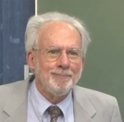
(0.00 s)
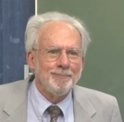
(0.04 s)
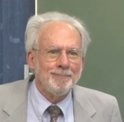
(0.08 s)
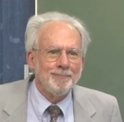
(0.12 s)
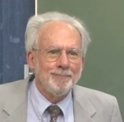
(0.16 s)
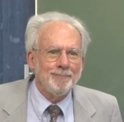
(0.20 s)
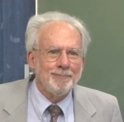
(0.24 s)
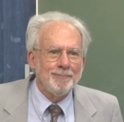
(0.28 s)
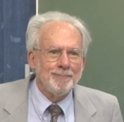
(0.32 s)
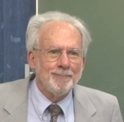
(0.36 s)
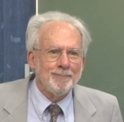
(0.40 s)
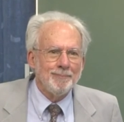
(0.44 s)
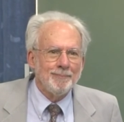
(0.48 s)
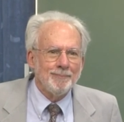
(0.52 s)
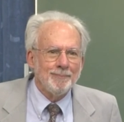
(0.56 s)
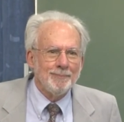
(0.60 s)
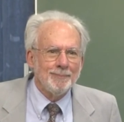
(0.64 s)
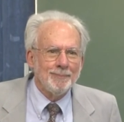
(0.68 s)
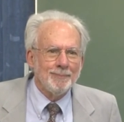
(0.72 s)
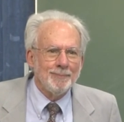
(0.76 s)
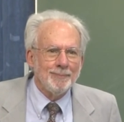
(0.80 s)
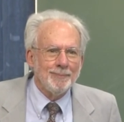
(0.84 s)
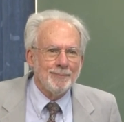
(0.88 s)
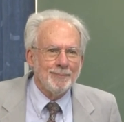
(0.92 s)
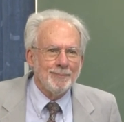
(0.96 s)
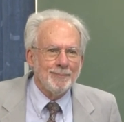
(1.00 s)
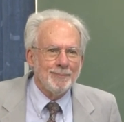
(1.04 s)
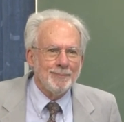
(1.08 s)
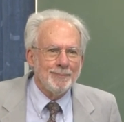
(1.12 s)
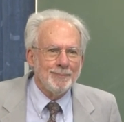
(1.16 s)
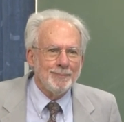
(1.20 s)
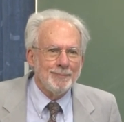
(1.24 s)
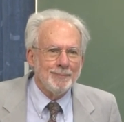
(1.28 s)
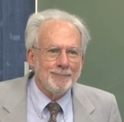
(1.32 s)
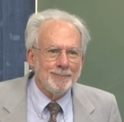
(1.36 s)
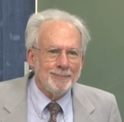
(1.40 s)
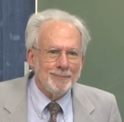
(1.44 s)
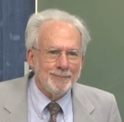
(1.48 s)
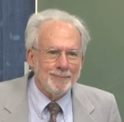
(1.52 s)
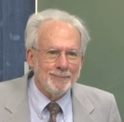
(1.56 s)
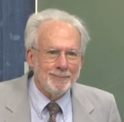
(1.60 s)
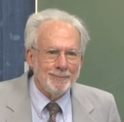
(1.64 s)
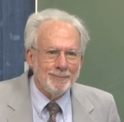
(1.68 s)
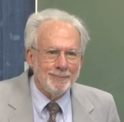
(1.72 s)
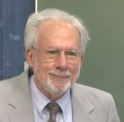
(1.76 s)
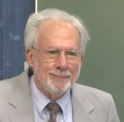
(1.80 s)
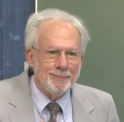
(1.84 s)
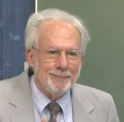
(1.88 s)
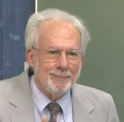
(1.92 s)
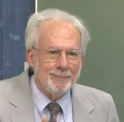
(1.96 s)

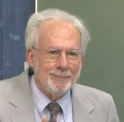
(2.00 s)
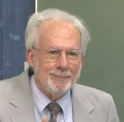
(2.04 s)
Nothing is said.